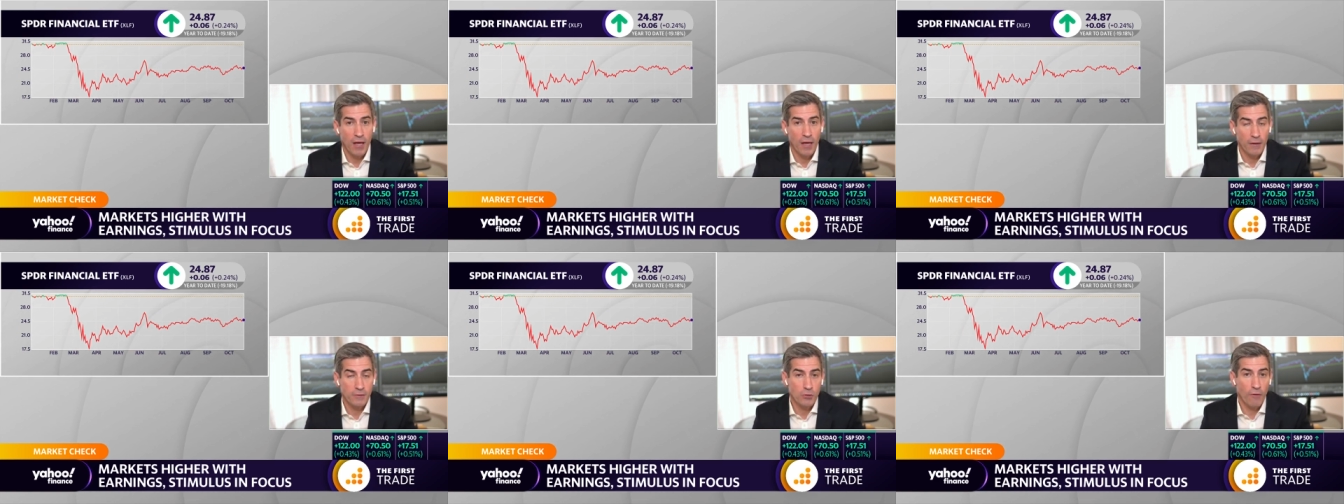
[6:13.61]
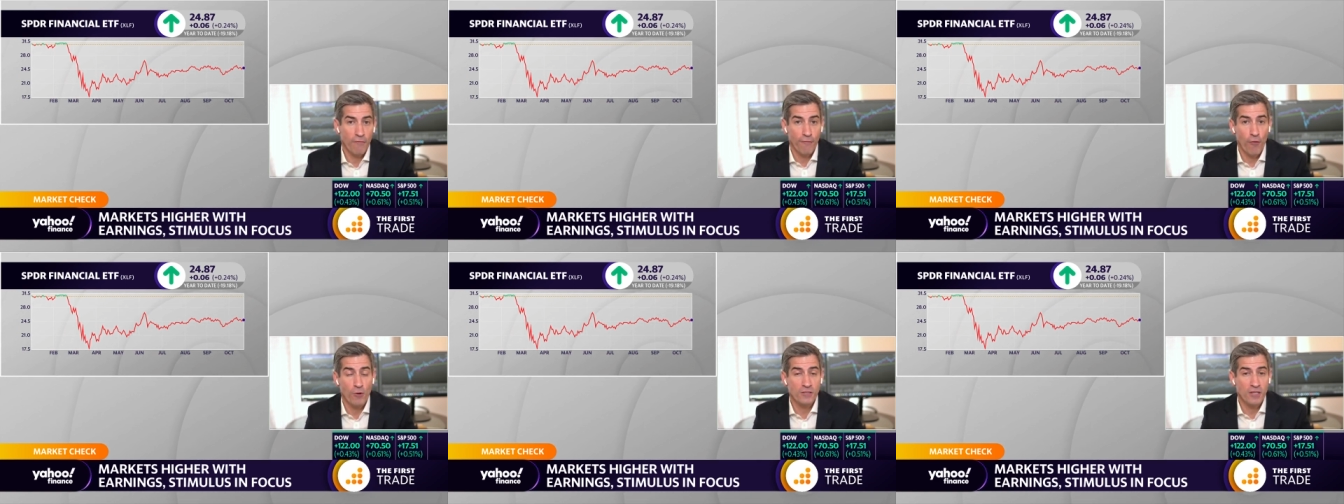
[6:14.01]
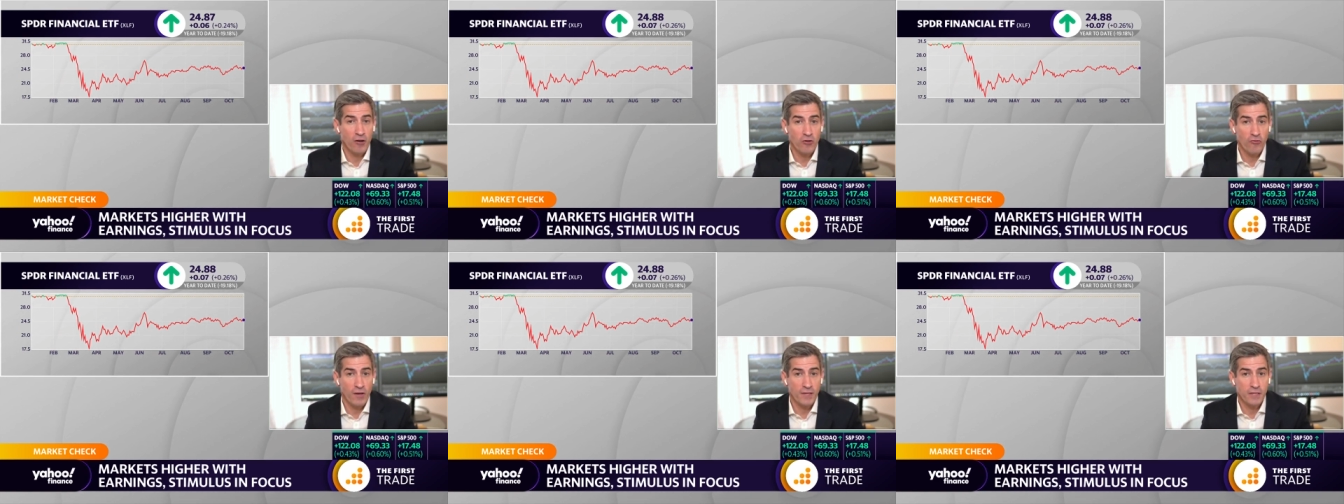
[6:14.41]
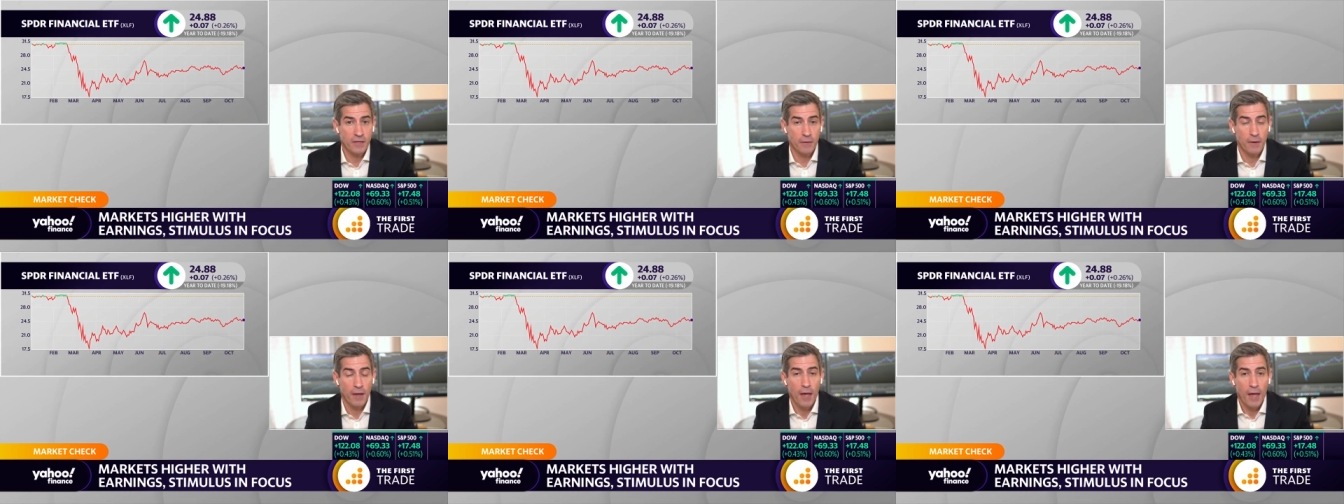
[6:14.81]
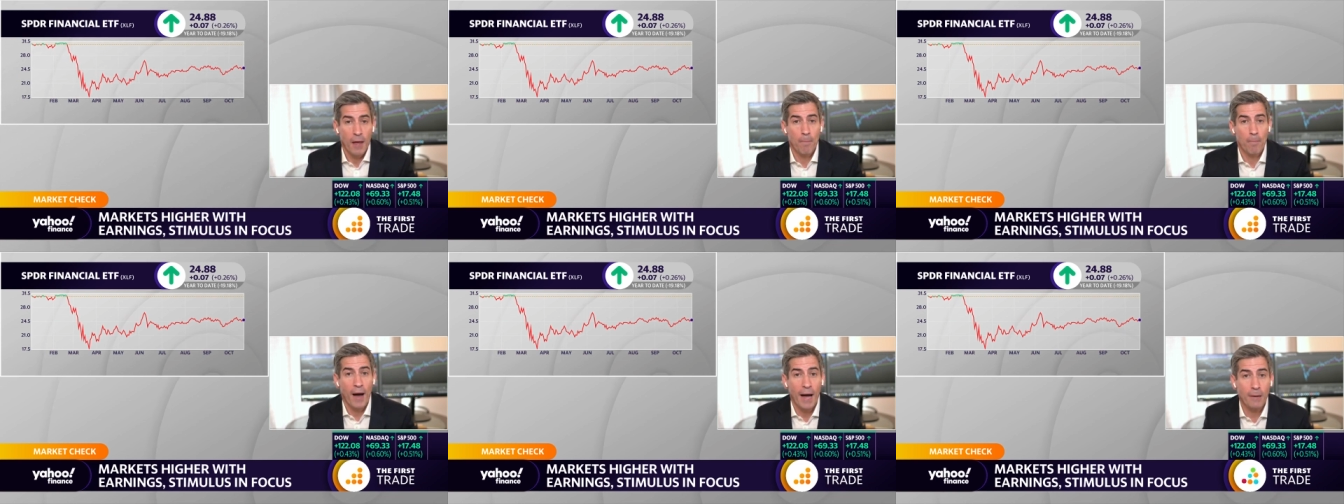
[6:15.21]
And so for folks that are interested
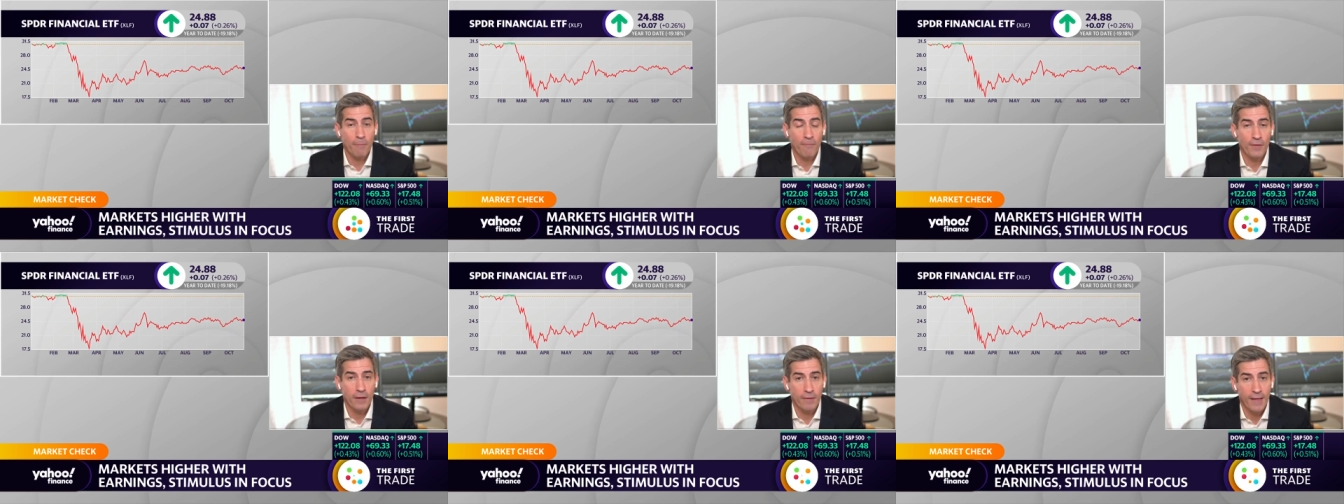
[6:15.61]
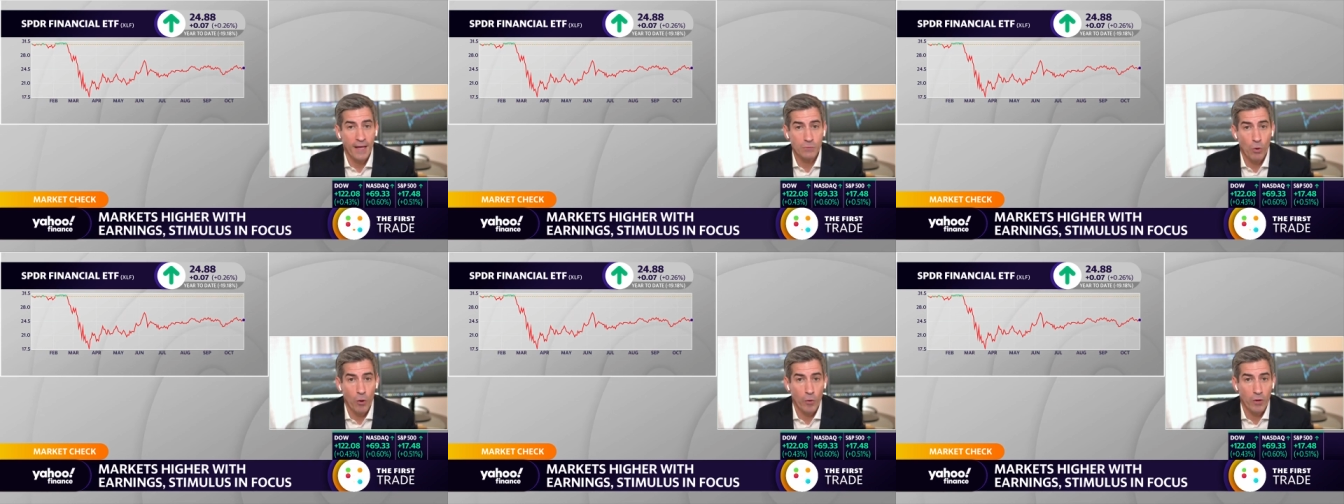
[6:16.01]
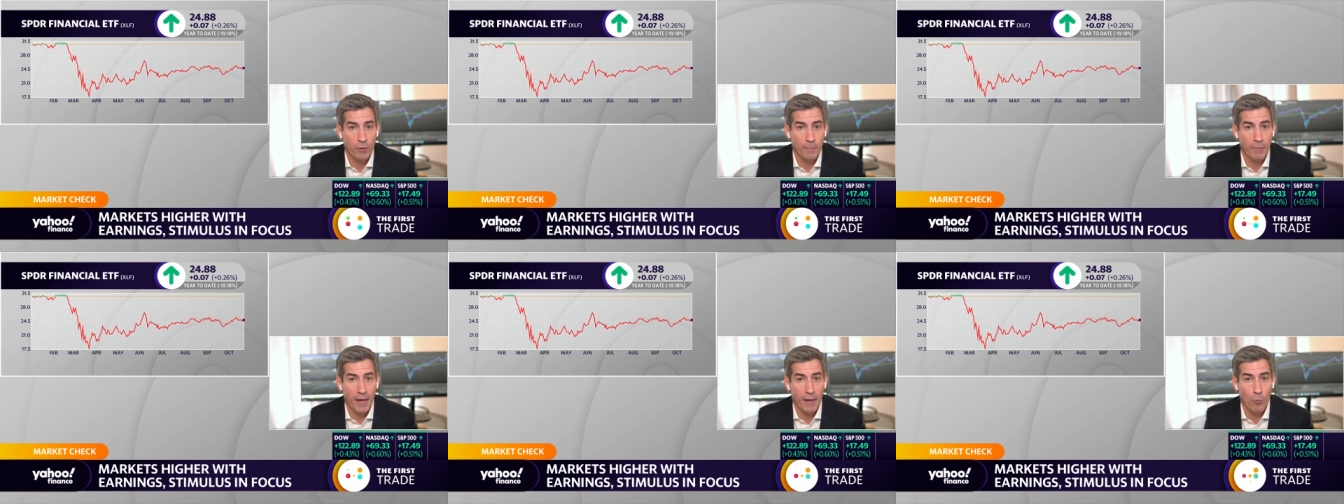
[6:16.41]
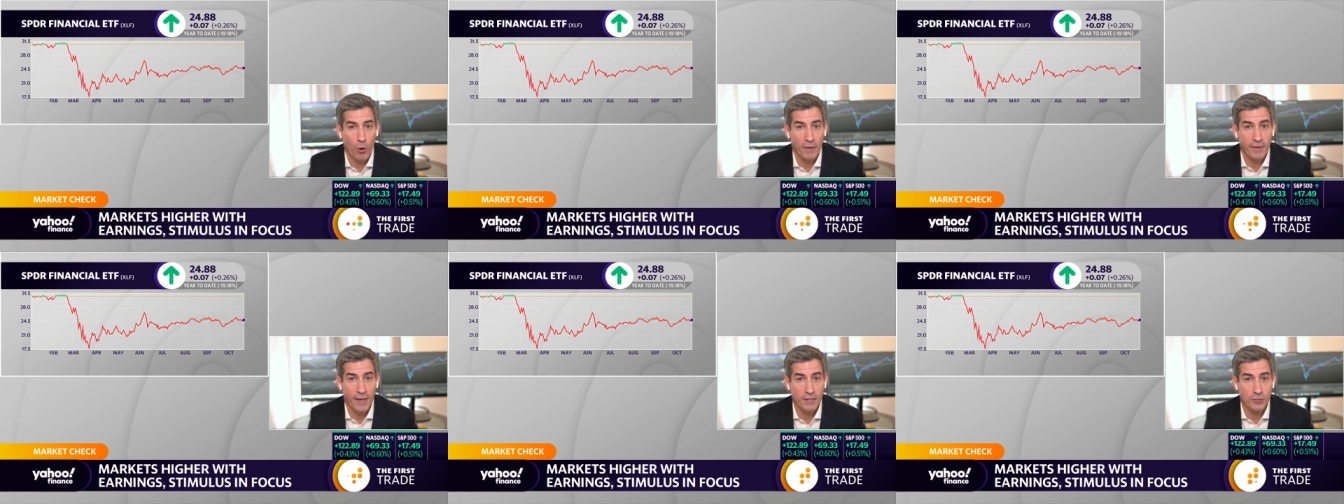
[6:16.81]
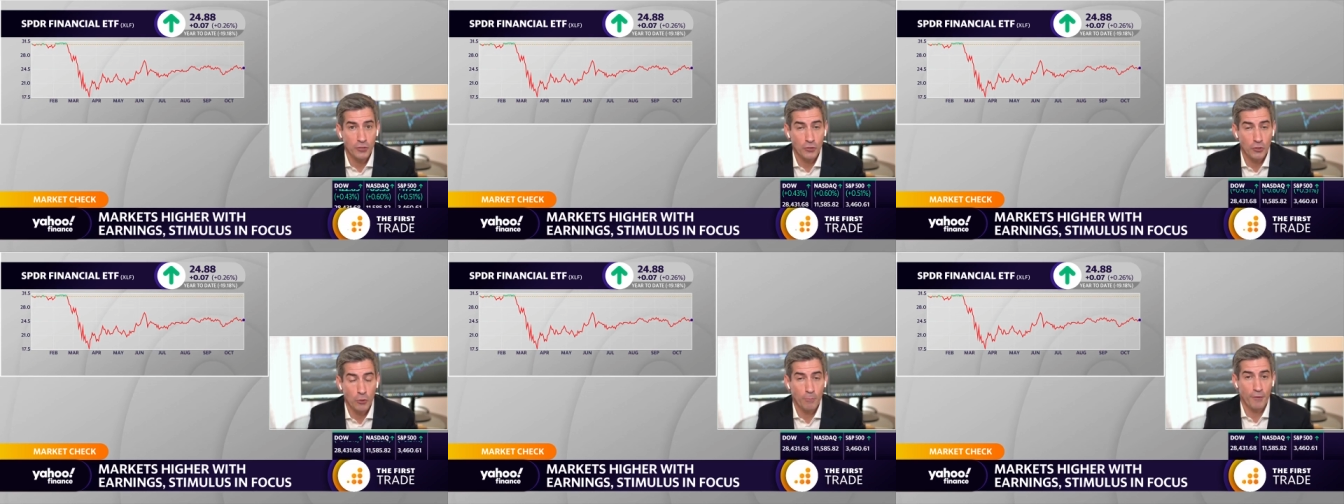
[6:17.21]
in bottom feeding, that's where we would pay more
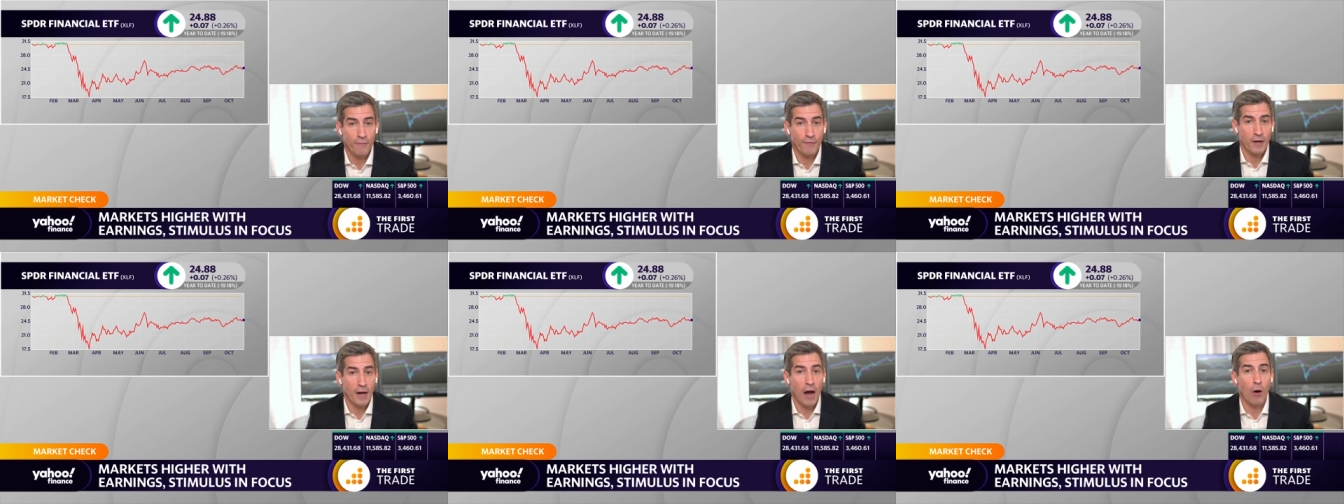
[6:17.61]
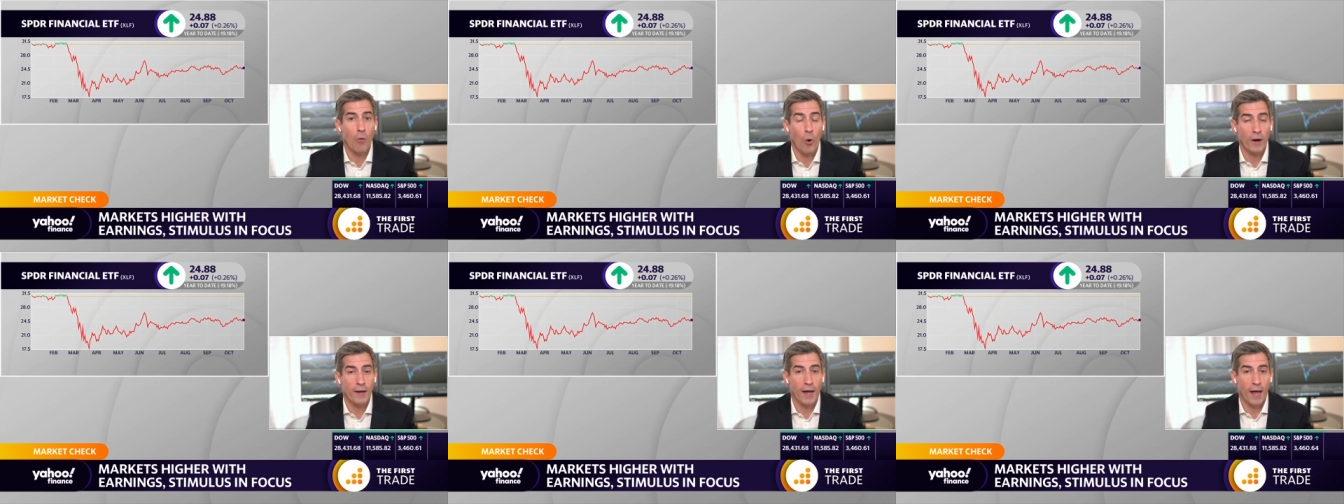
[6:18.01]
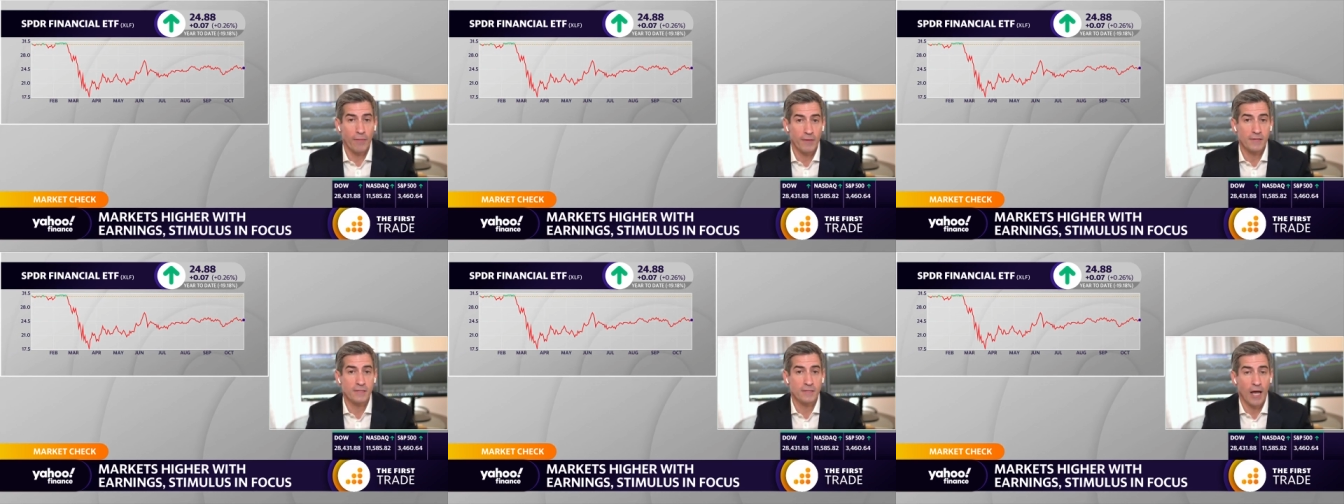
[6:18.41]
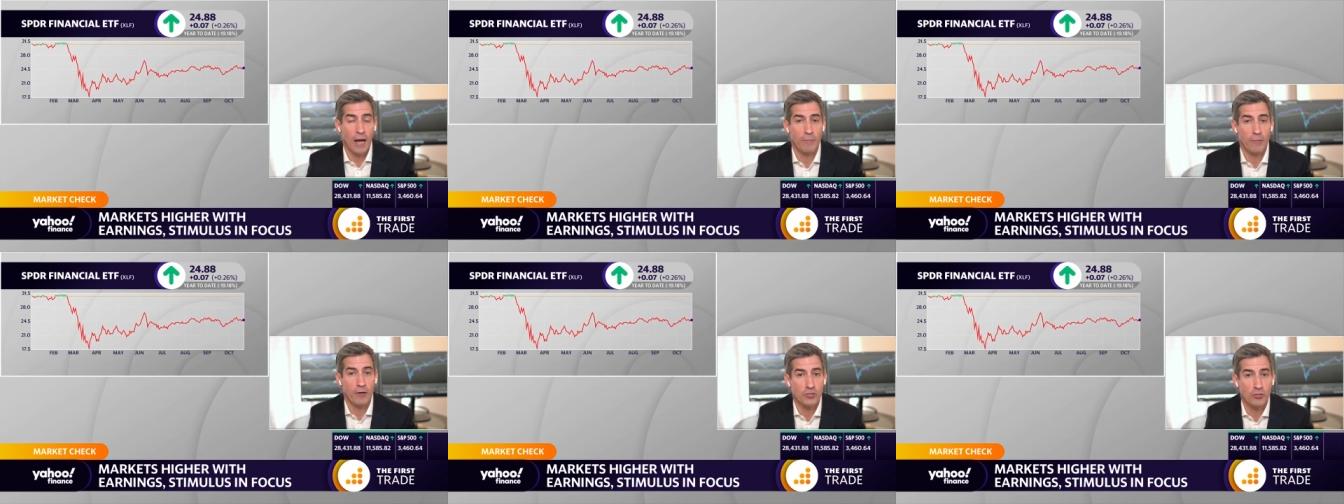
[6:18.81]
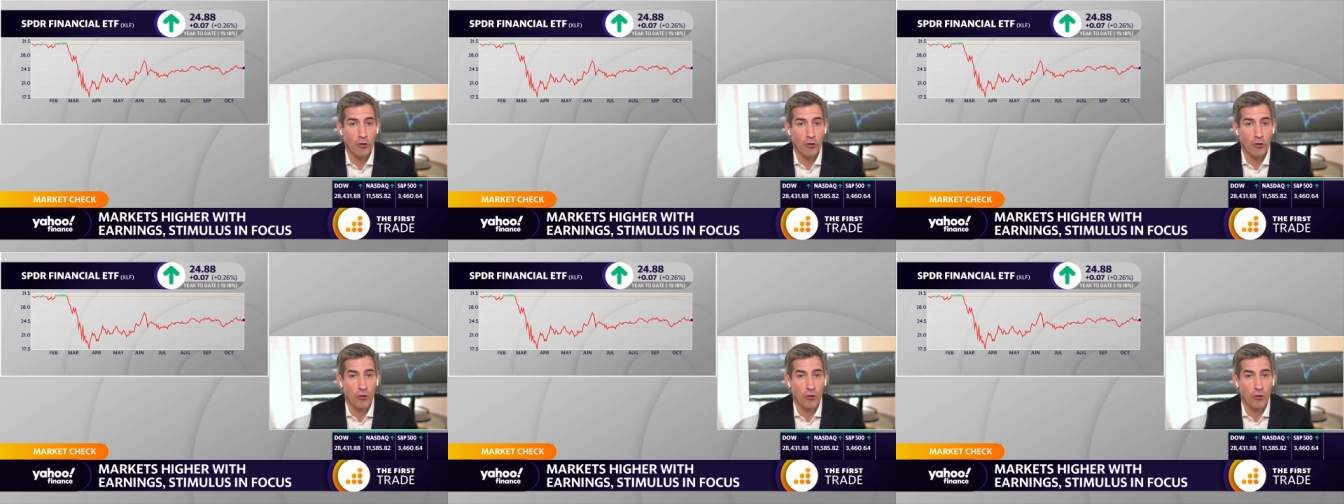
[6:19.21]
attention to. But in our work at this time, they're